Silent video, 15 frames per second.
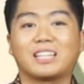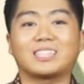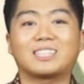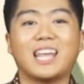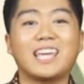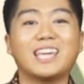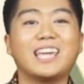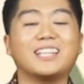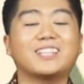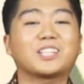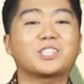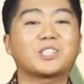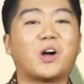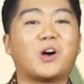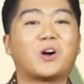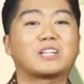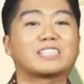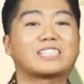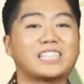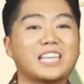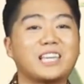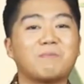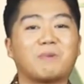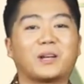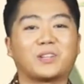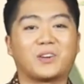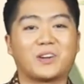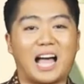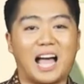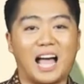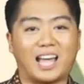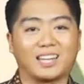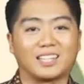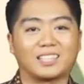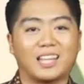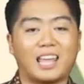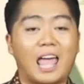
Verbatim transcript: singing the song Si Patokaan.